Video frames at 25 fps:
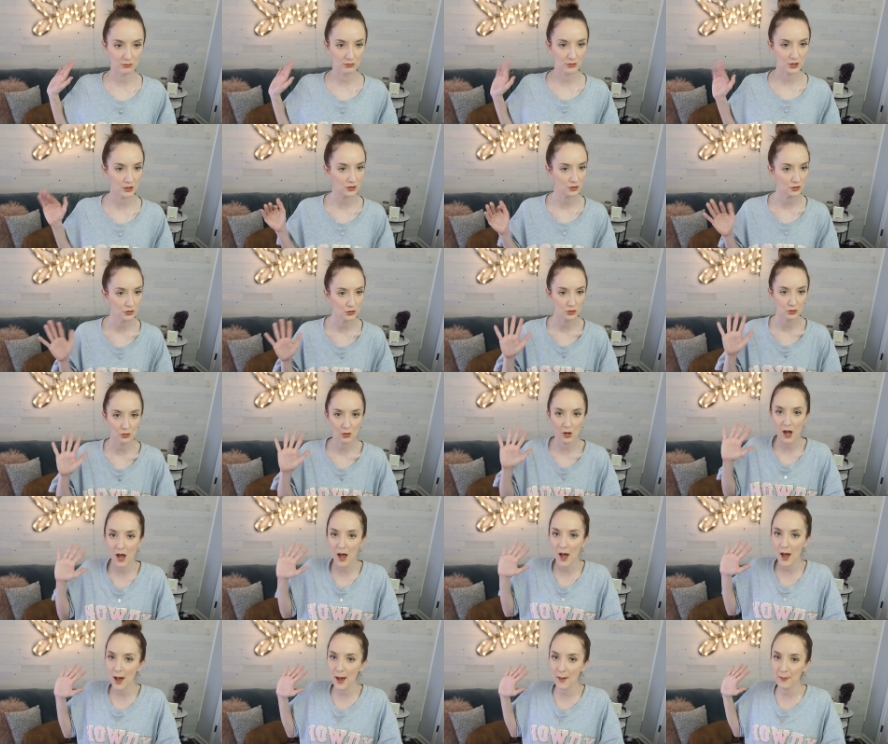Just
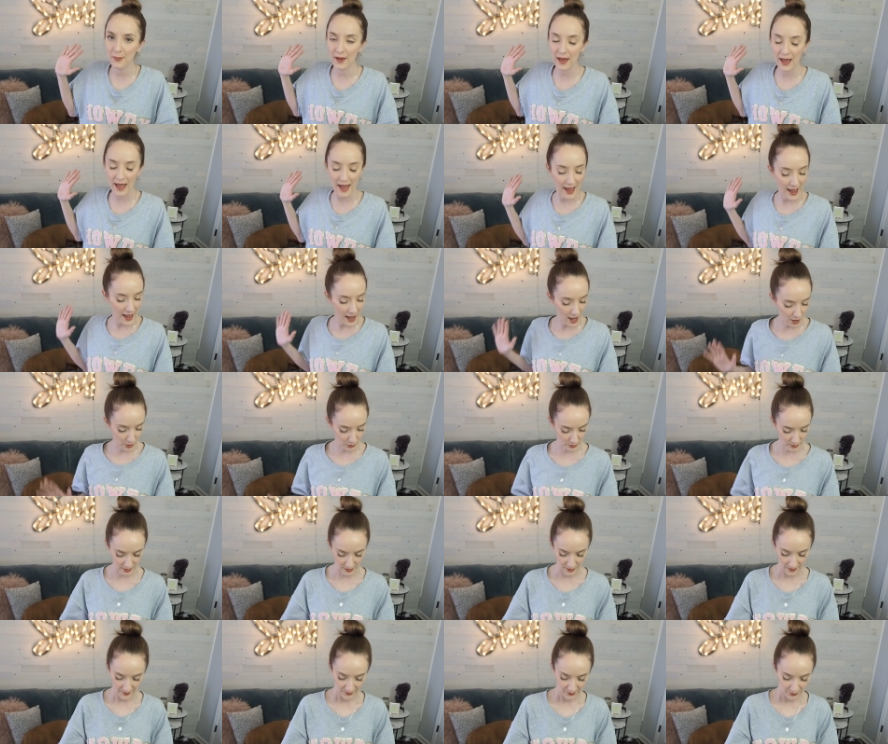drop out
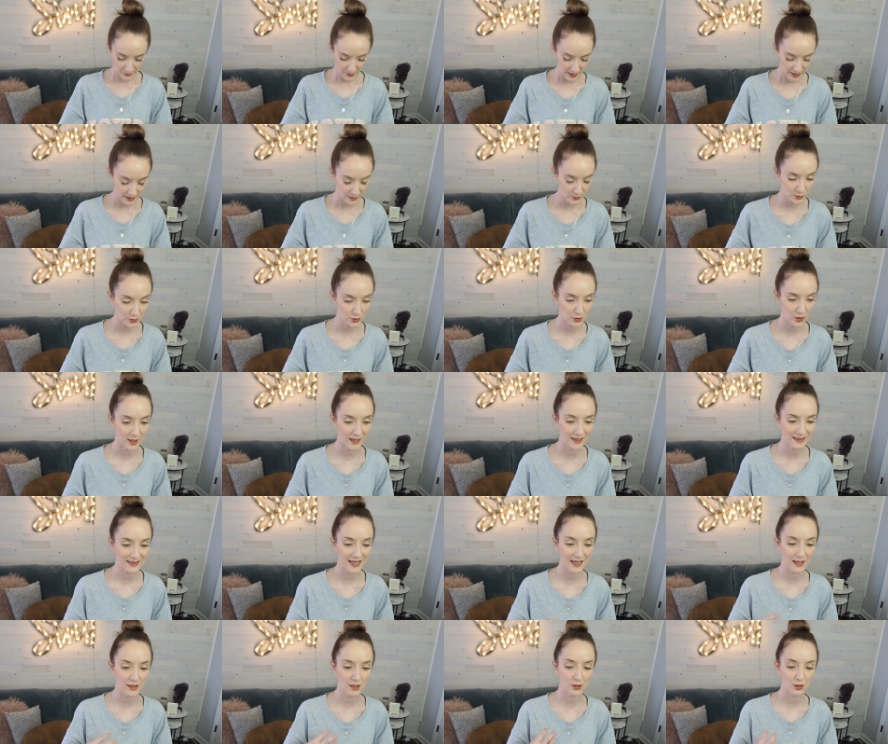because we're trying to
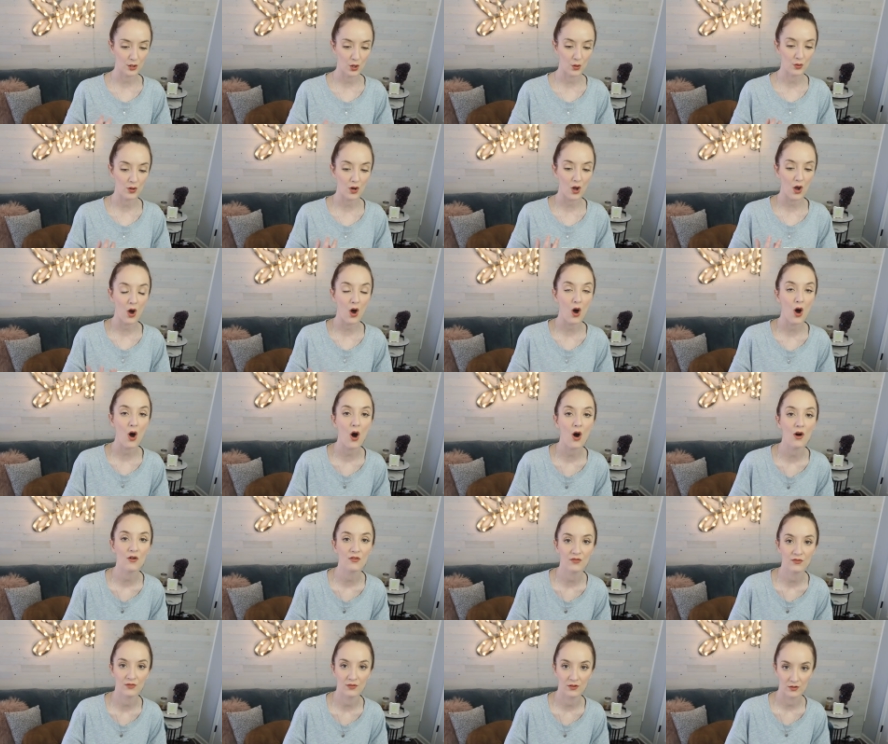take the load
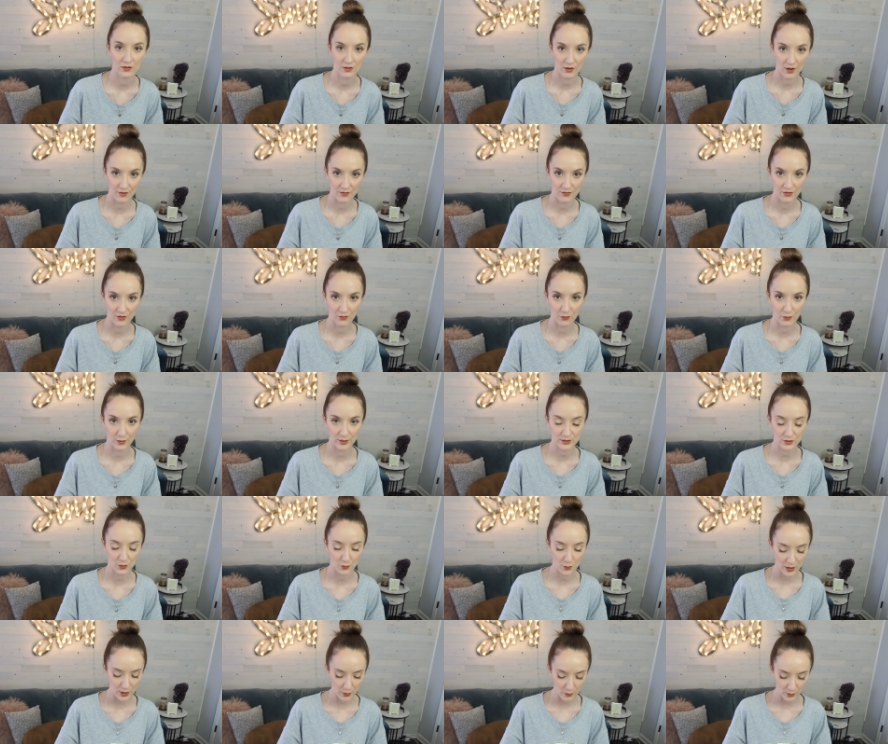off of the voice. So
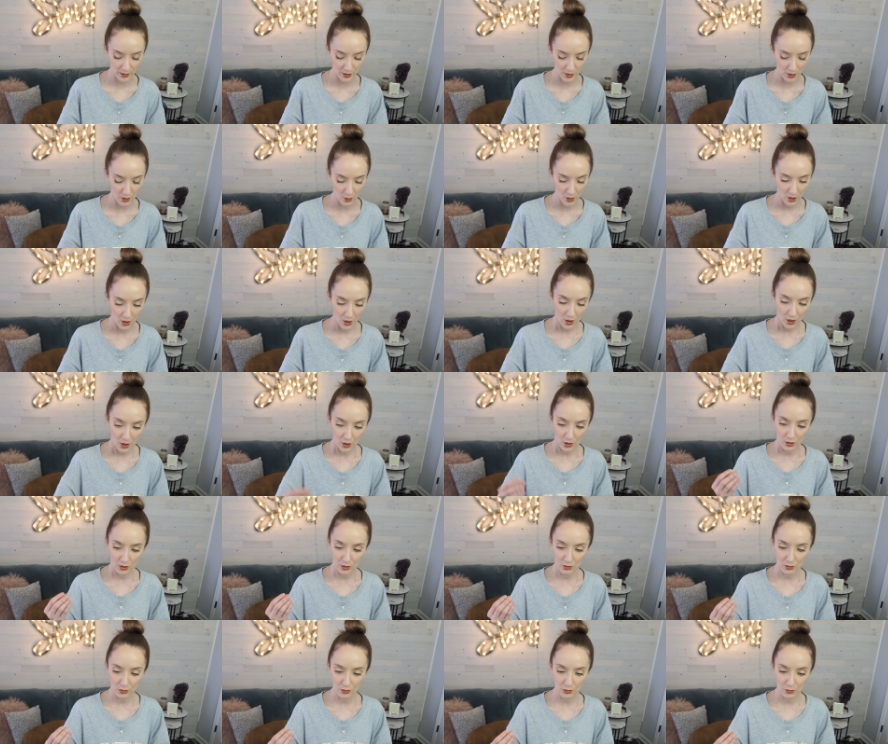we don't want to go,
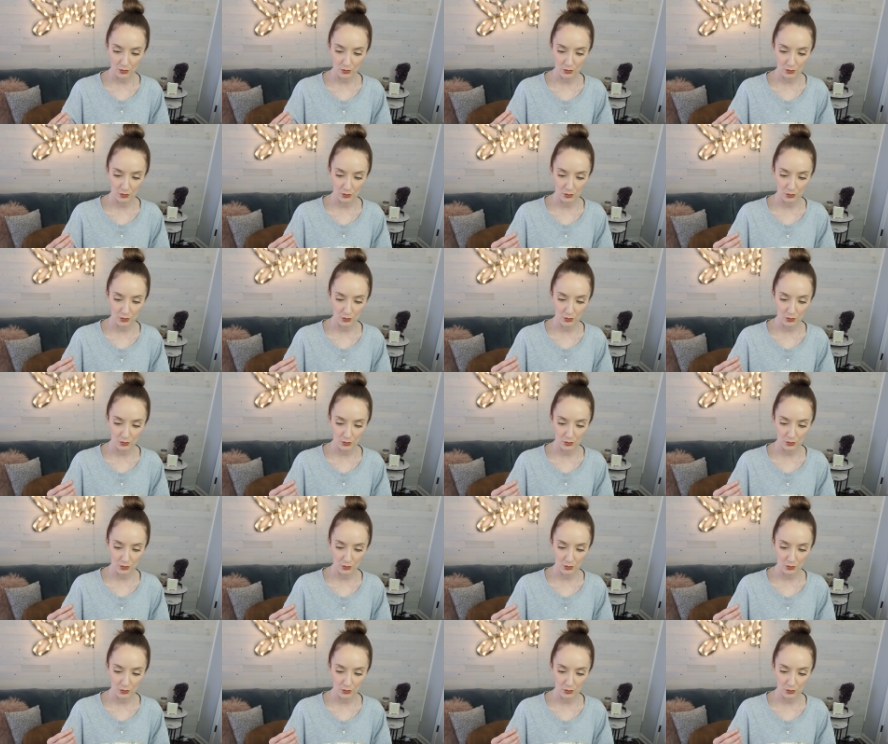ooh.